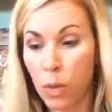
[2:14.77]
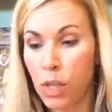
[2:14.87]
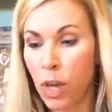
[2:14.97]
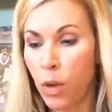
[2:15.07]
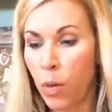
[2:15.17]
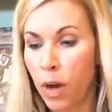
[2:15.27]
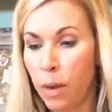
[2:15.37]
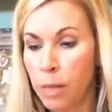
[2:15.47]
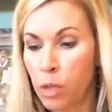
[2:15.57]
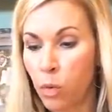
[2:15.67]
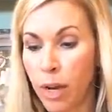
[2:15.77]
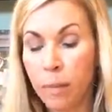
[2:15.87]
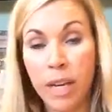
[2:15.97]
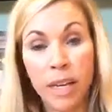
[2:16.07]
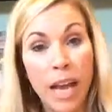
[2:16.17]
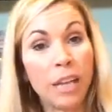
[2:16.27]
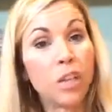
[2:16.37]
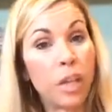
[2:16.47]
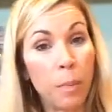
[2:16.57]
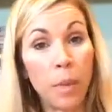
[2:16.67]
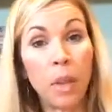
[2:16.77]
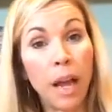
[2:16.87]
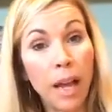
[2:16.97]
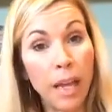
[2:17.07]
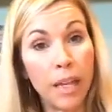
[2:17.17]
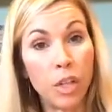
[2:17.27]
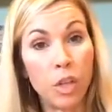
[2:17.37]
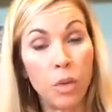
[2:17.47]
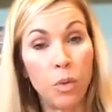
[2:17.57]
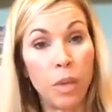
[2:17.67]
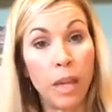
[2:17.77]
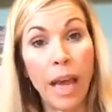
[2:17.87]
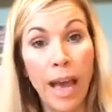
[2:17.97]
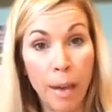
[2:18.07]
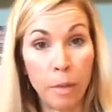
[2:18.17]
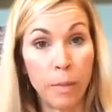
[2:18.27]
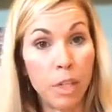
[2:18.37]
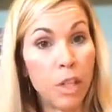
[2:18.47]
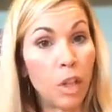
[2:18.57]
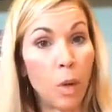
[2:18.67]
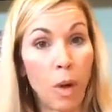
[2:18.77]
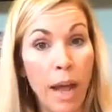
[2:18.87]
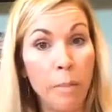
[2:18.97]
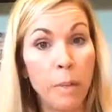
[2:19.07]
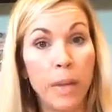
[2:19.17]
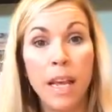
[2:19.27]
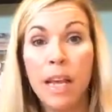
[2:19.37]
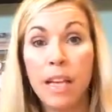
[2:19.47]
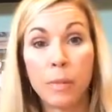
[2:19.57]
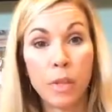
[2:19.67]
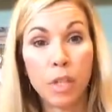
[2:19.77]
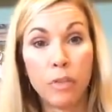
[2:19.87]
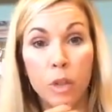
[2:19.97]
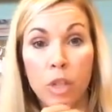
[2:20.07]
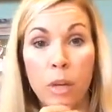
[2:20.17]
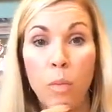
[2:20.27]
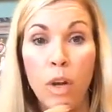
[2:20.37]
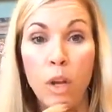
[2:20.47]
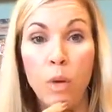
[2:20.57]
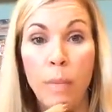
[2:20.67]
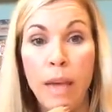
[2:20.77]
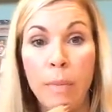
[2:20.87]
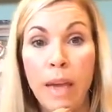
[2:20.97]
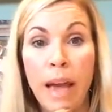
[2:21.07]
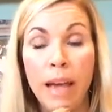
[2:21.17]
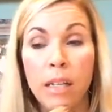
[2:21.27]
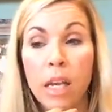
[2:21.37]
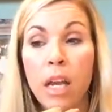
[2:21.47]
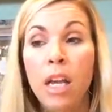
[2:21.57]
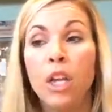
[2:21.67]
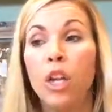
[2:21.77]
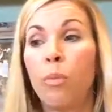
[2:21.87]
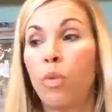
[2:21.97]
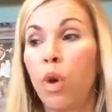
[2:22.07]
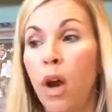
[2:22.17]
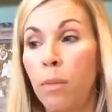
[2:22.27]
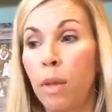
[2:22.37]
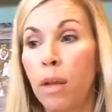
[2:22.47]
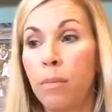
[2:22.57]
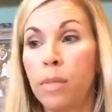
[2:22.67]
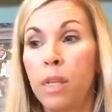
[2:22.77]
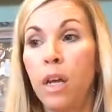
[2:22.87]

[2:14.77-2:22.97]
So it's recommended to actually apply it to the abdomen, to the lower abdomen, especially if you're someone who maybe has, problems